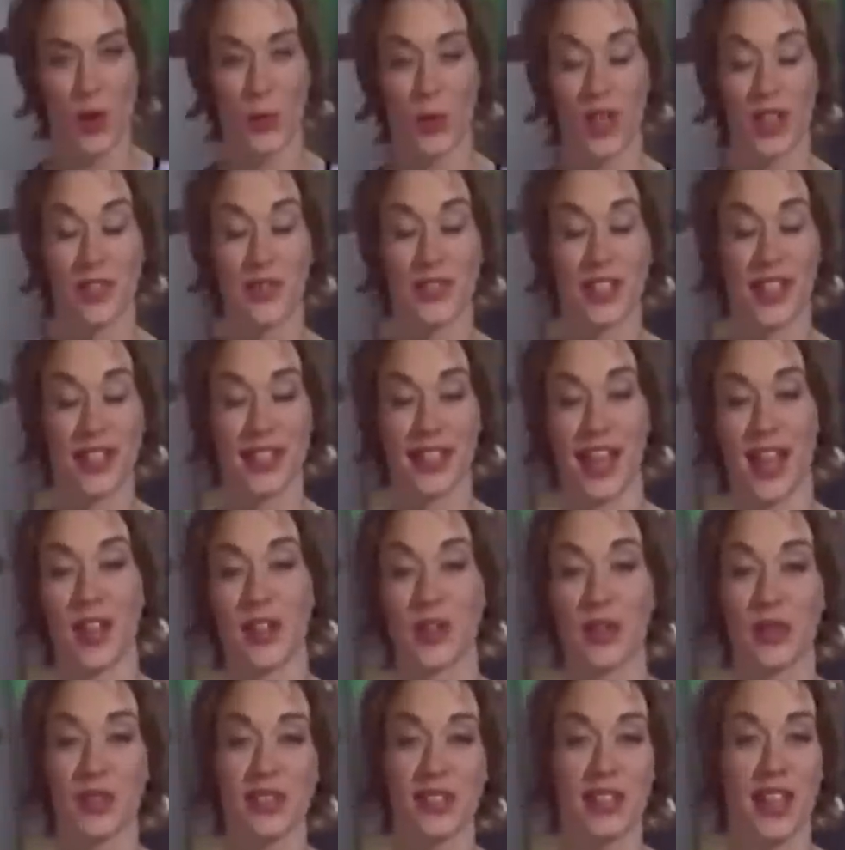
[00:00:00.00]
One of
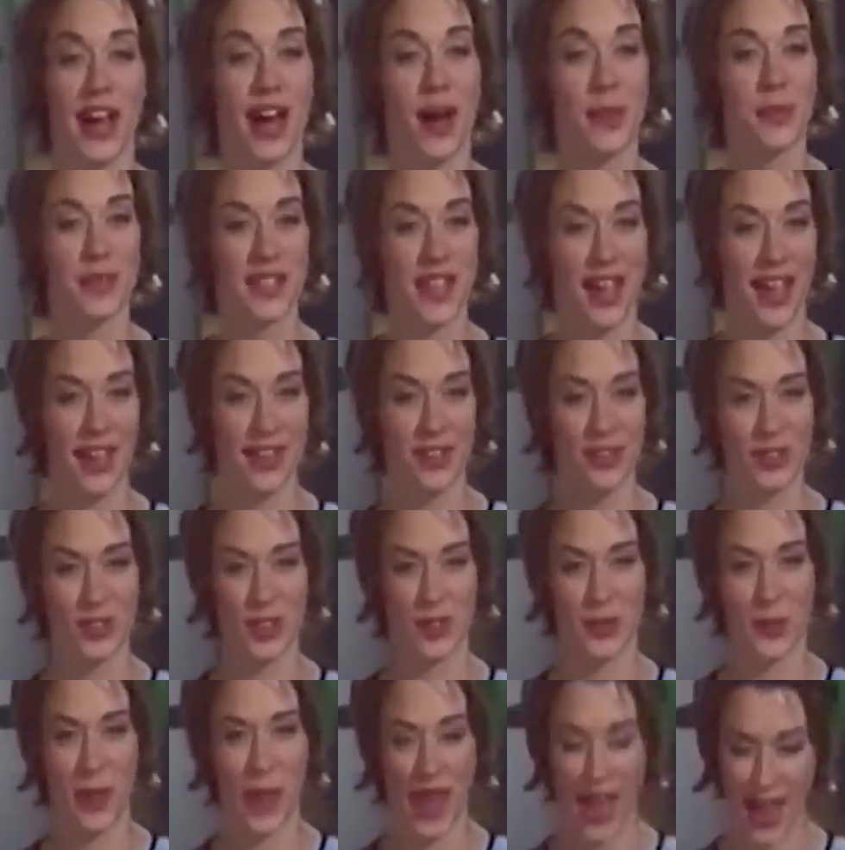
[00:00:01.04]
Nintendo's top titles
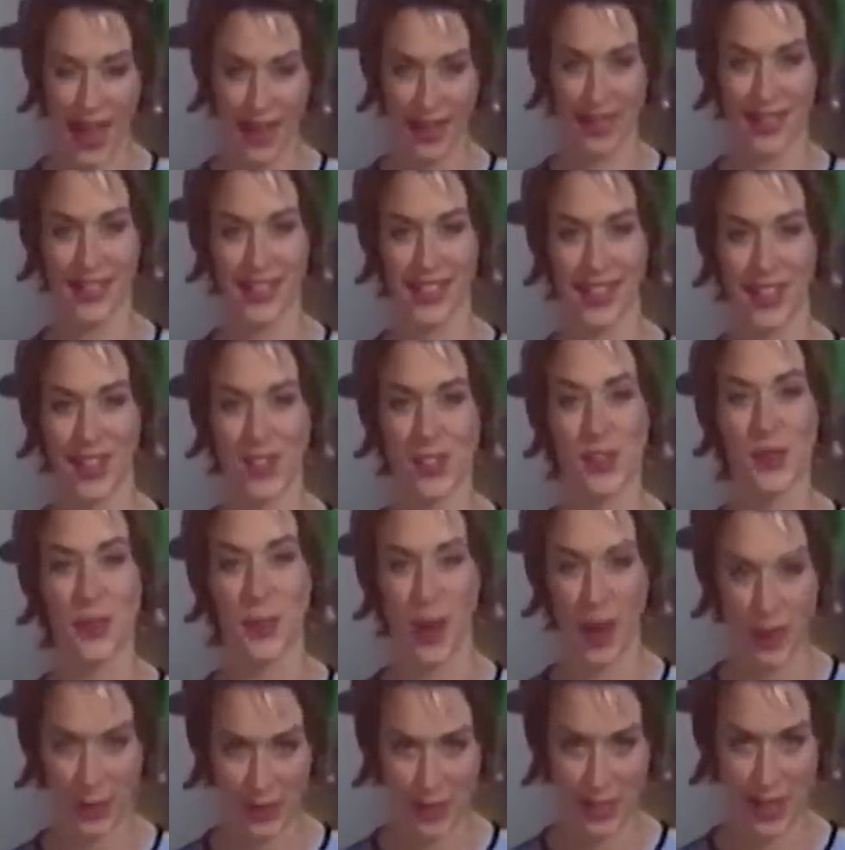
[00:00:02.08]
is back, and it's
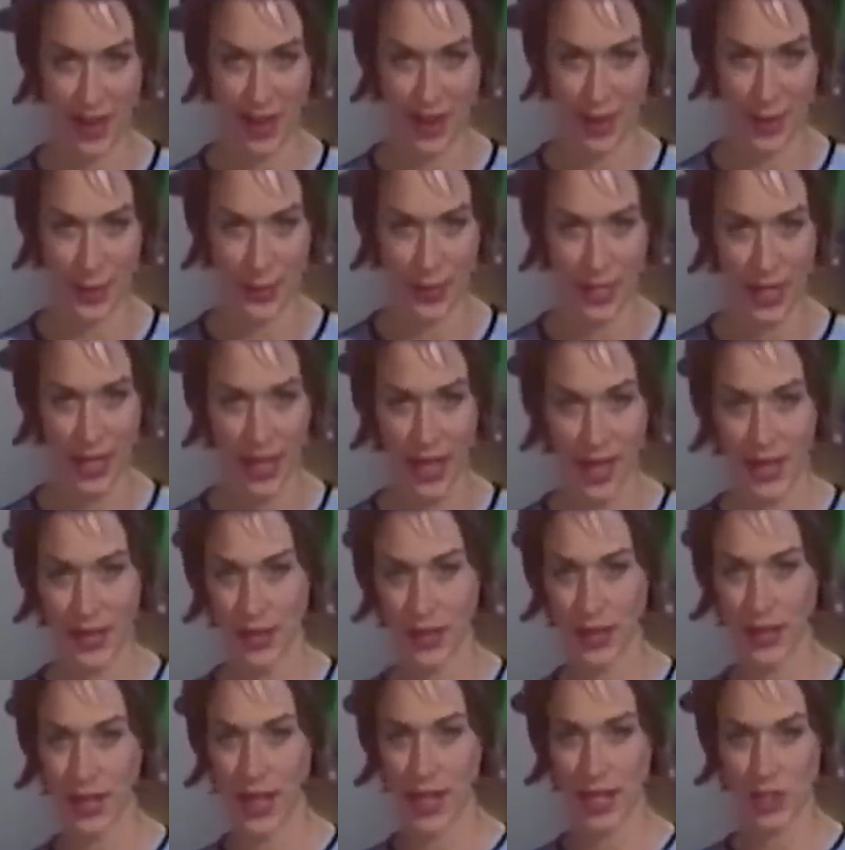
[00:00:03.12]
about time.
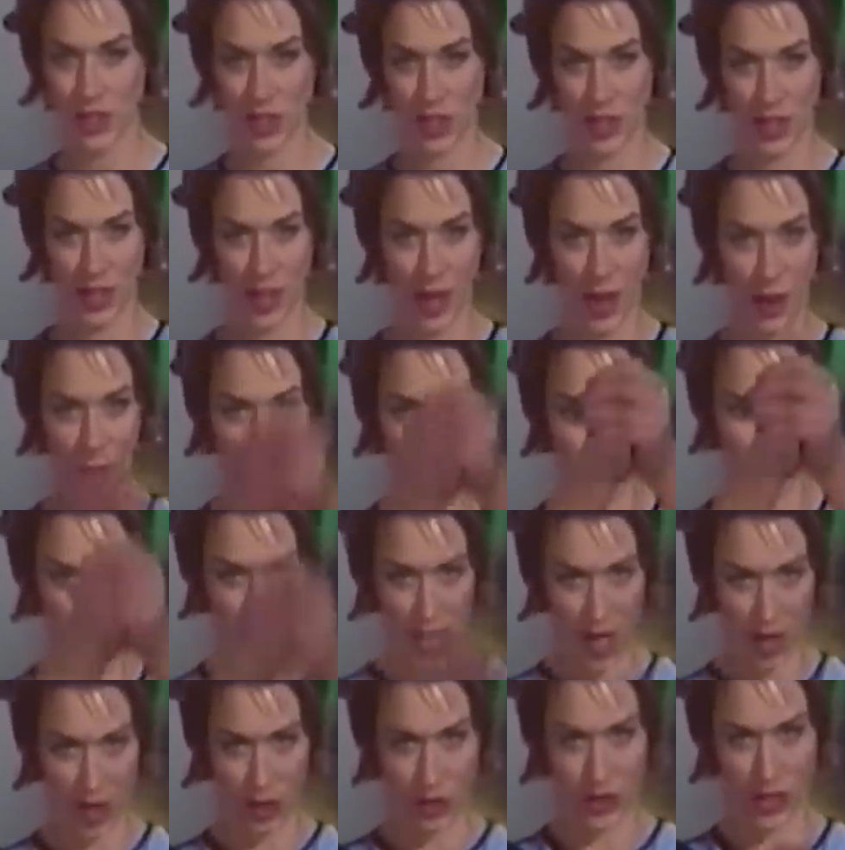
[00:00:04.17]
The Legend of
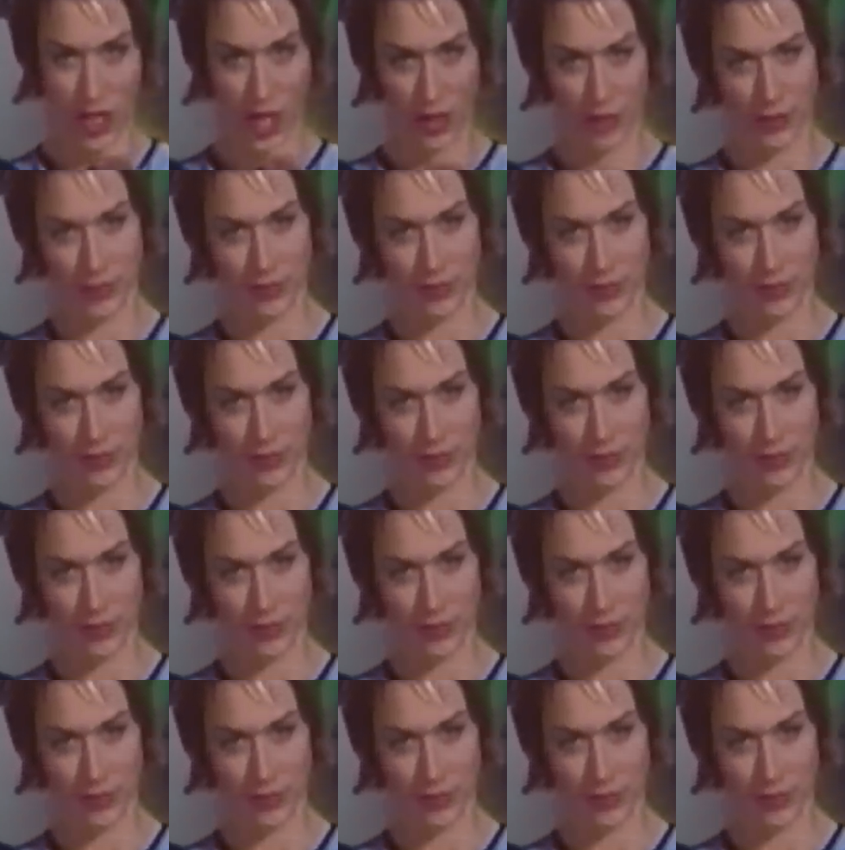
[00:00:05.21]
Zelda.